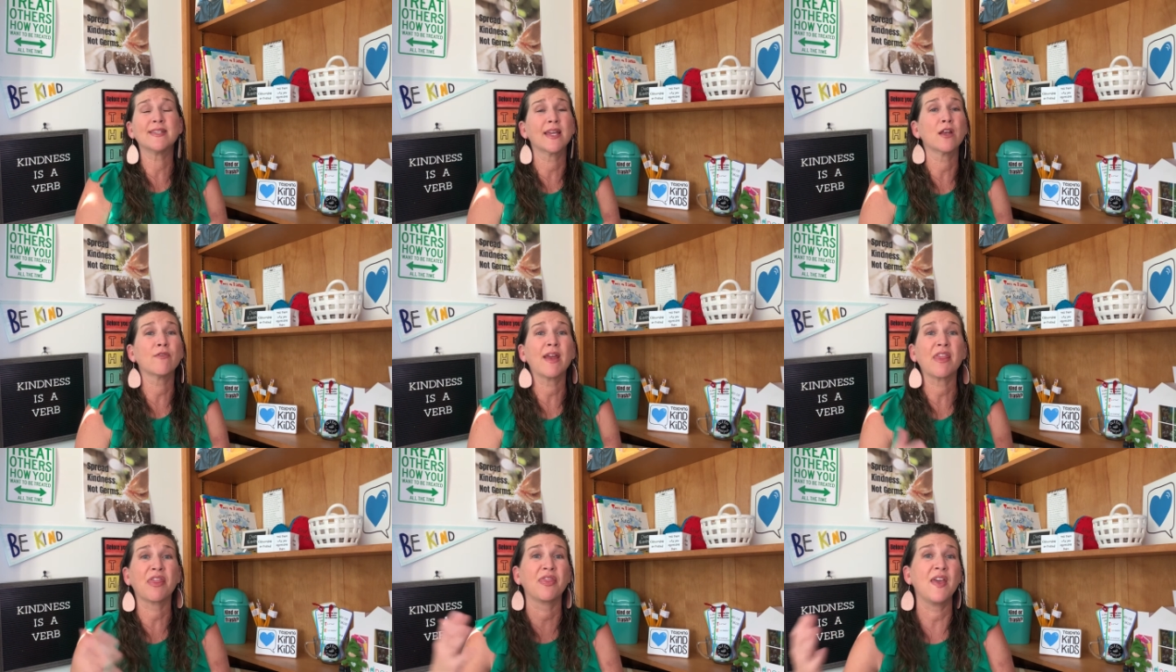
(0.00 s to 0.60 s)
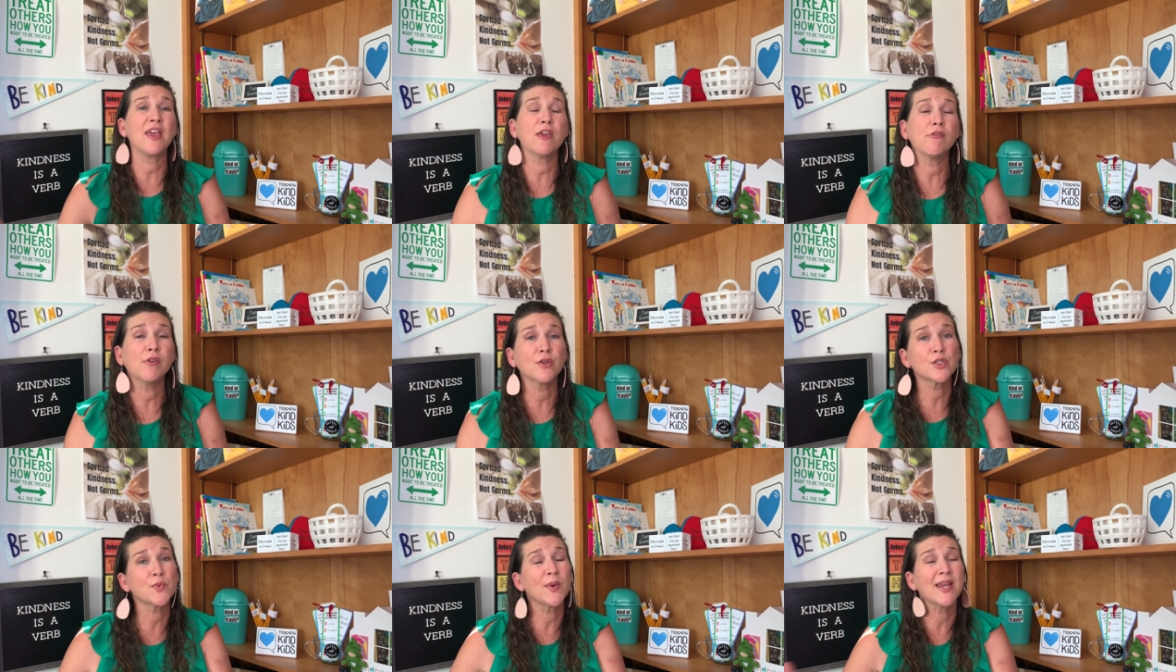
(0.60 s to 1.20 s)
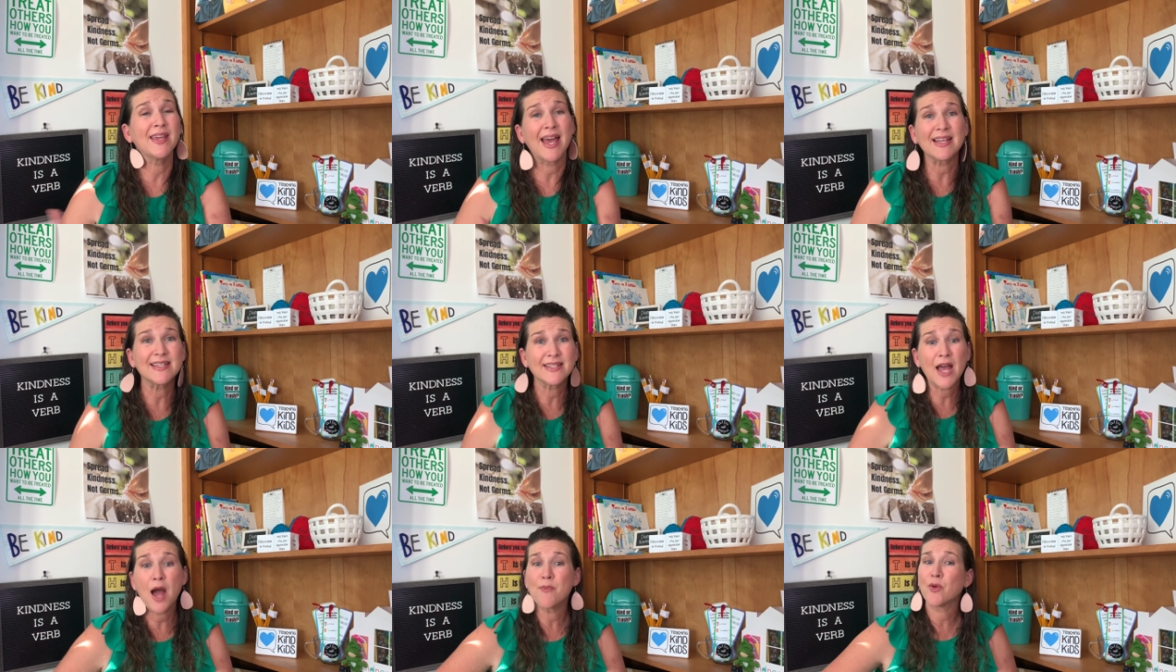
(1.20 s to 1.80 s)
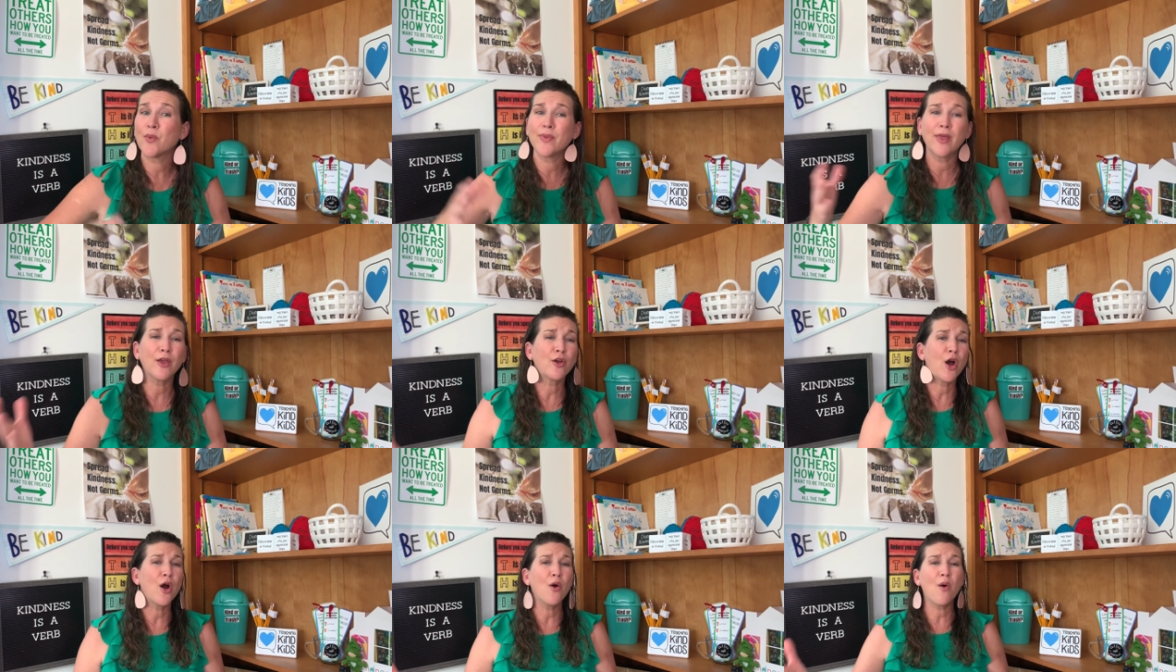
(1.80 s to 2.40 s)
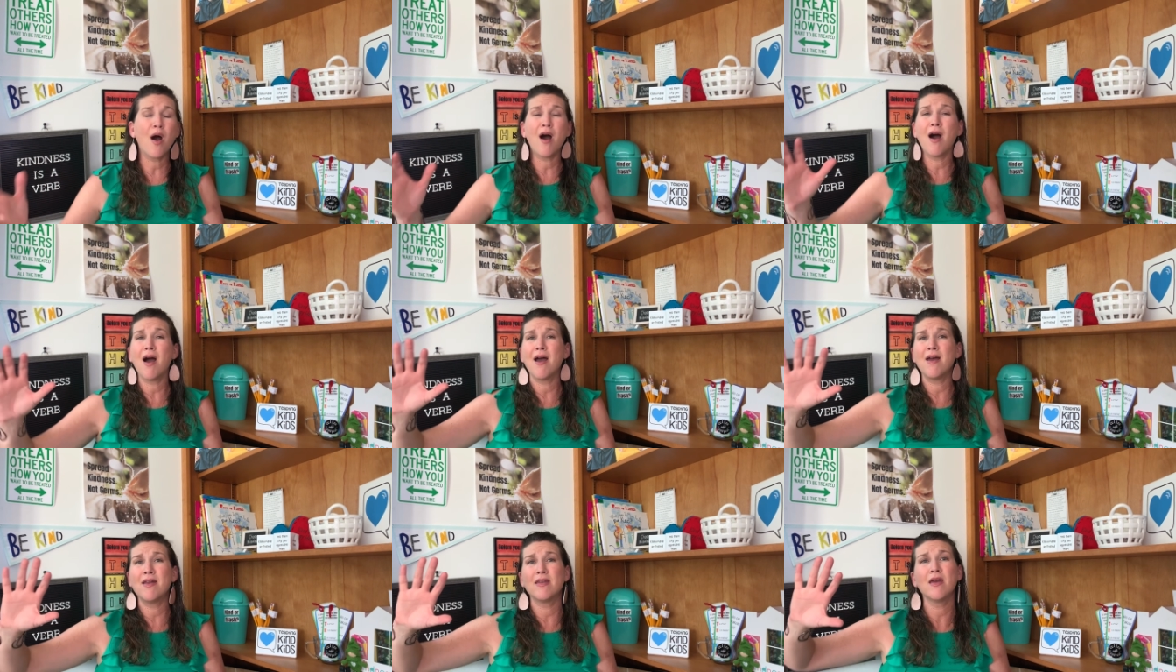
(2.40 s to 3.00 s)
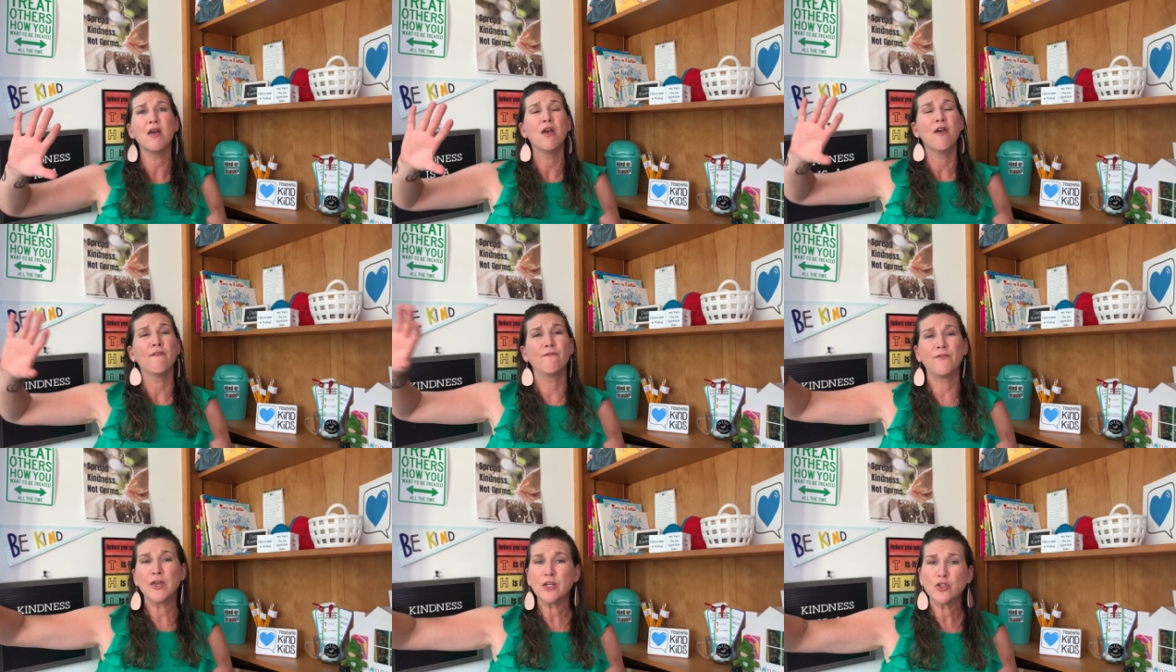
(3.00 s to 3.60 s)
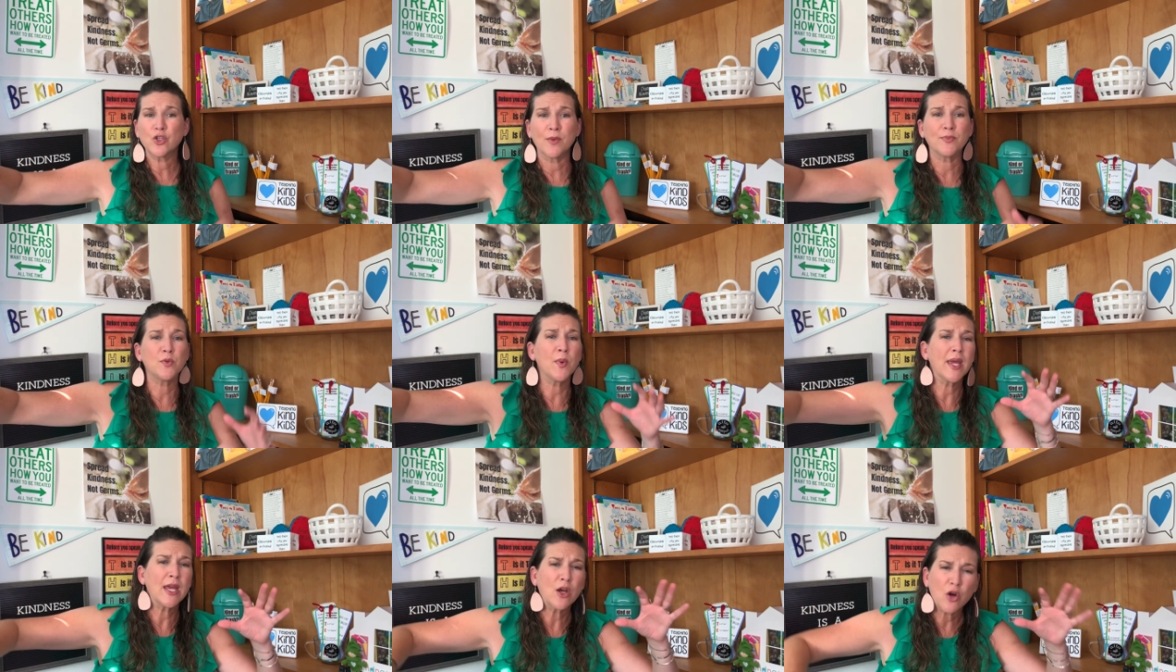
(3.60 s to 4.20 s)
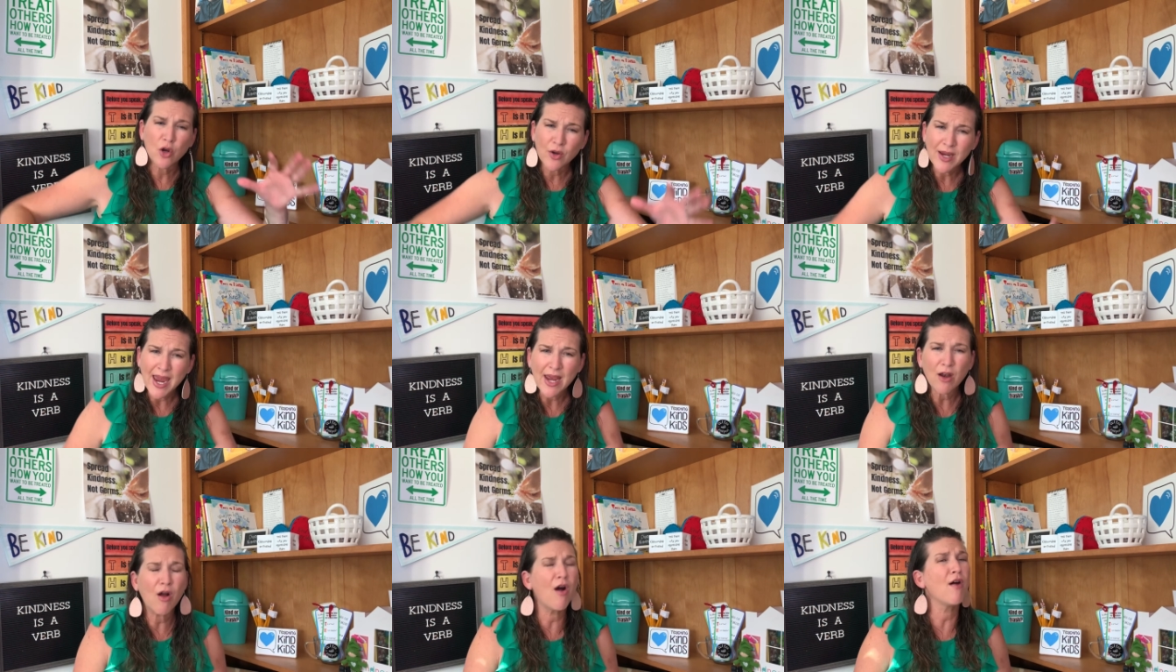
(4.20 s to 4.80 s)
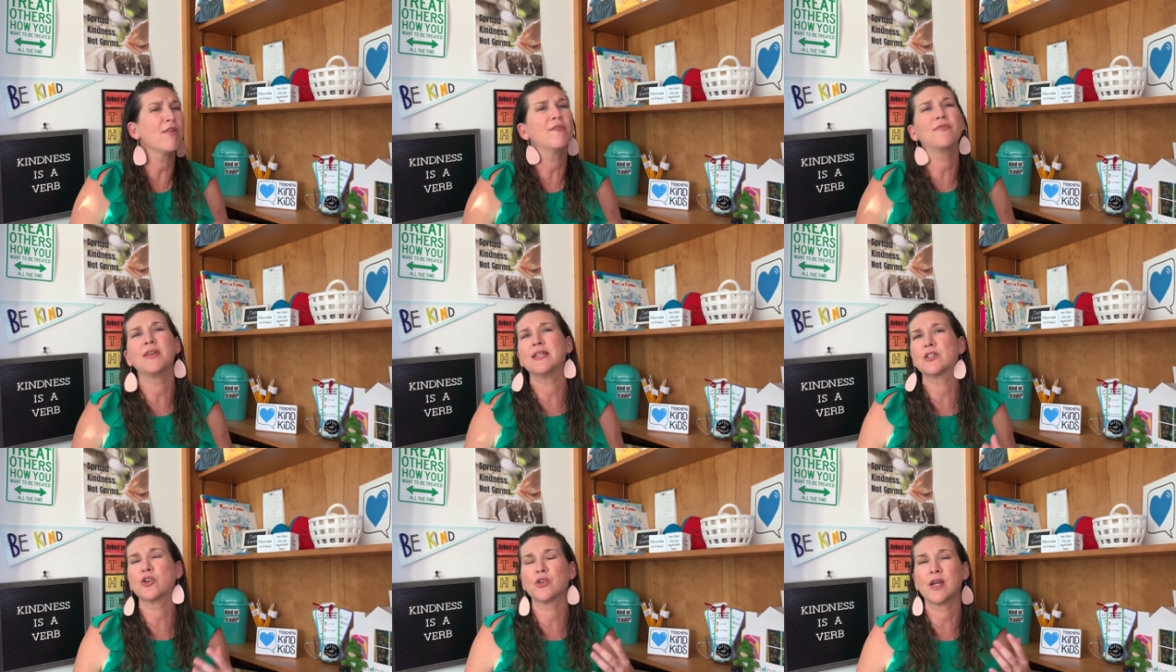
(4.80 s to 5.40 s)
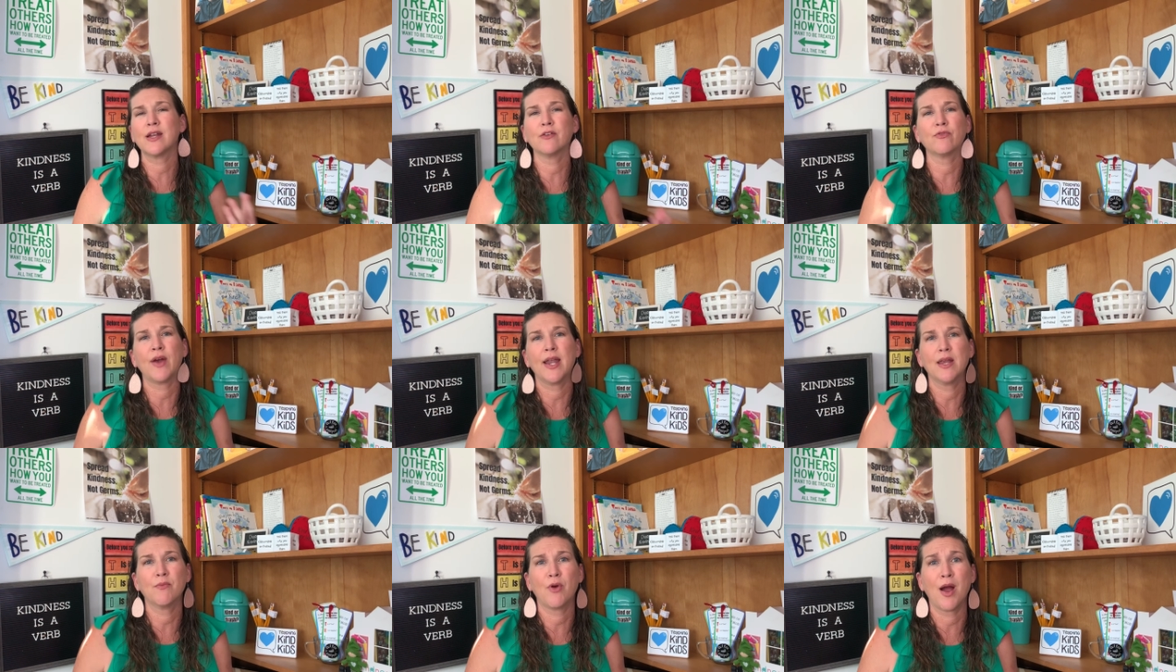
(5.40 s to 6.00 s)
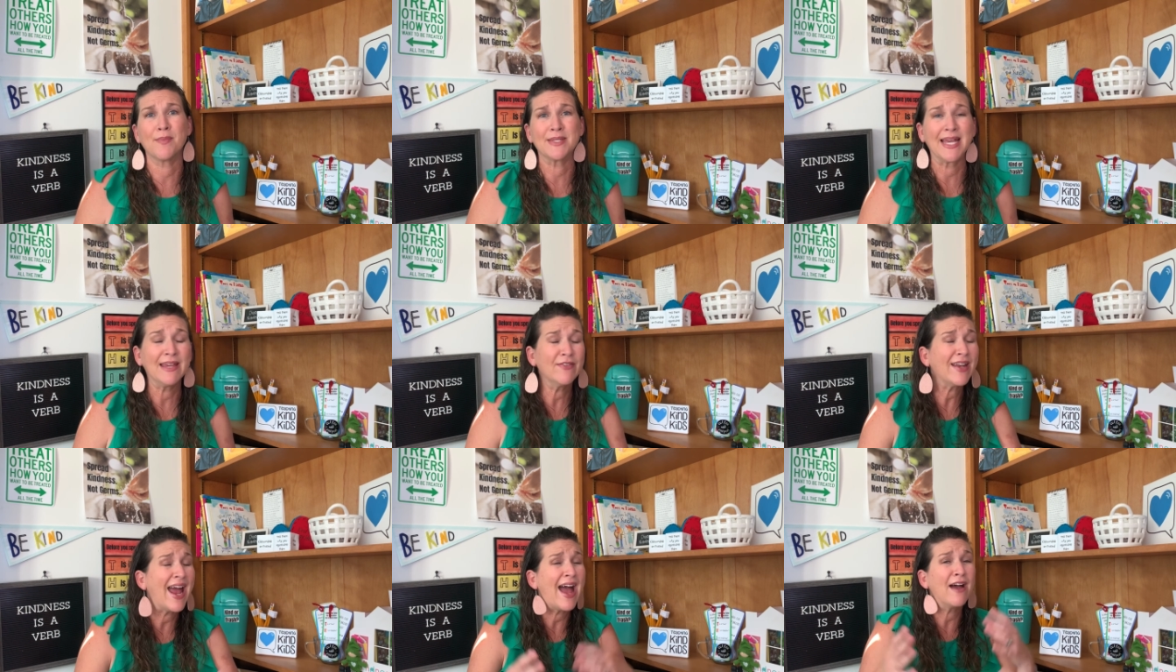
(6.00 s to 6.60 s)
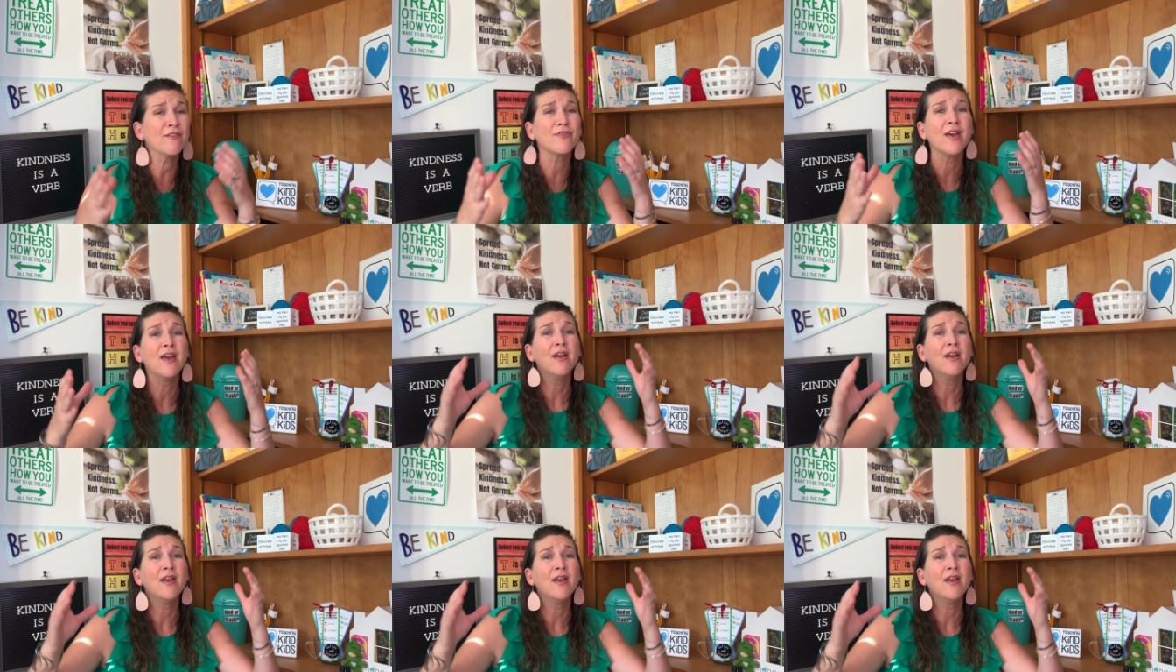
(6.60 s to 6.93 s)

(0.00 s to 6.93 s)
They can write thank you notes when guests come or when they go on field trips. We can create all of these creative writing prompts. I even have